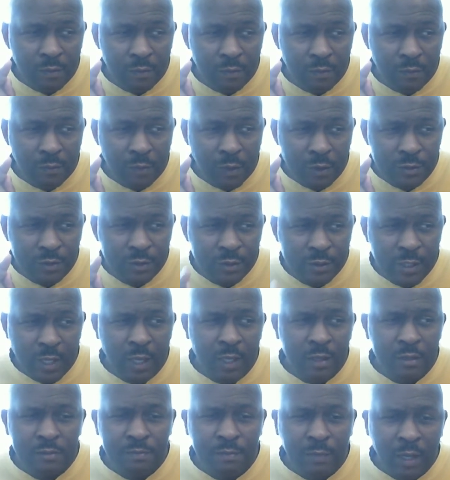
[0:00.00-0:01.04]
was
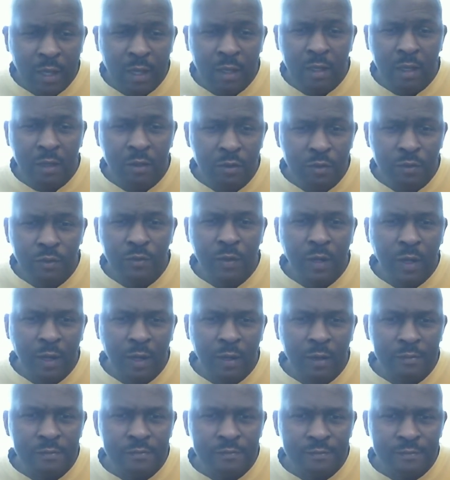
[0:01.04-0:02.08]
sent by
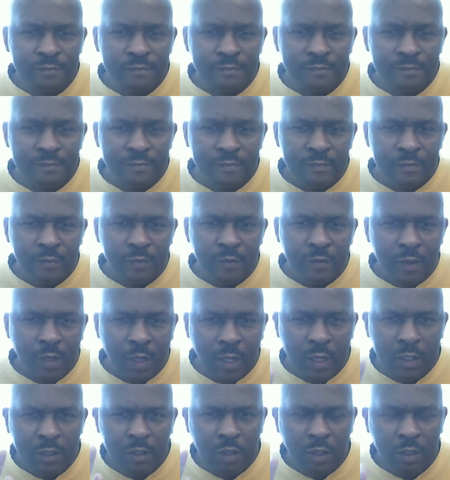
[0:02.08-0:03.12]
Yahuwah,
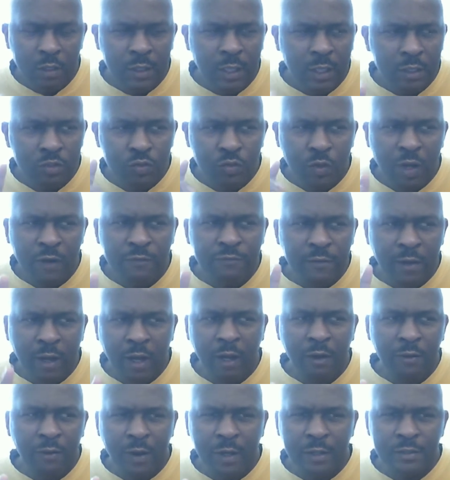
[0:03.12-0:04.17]
and under 12
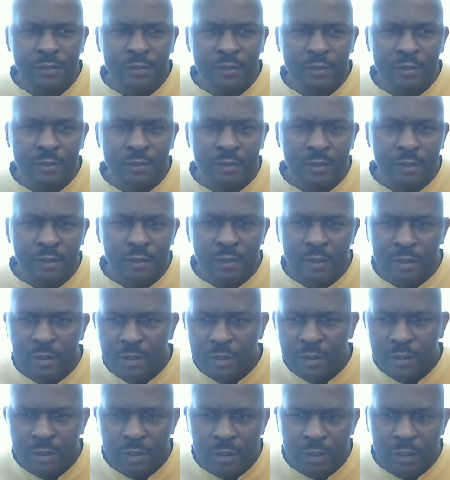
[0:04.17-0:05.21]
hours,
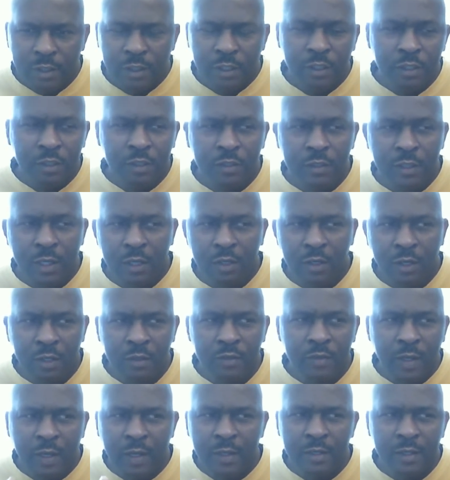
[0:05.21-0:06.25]
he killed
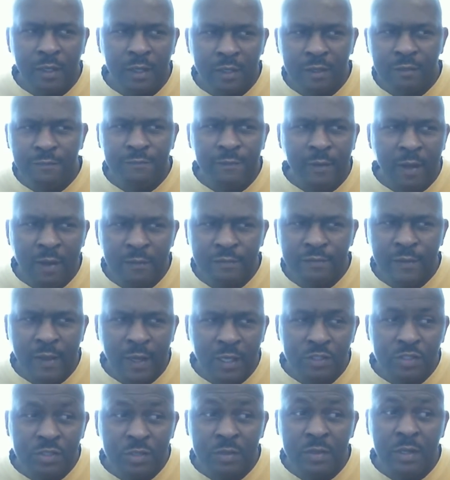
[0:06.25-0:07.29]
185
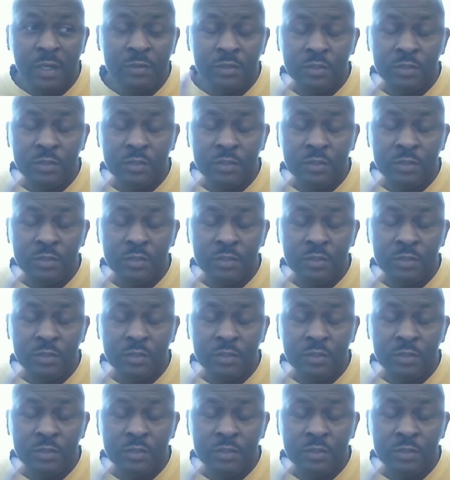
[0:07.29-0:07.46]
Assyrian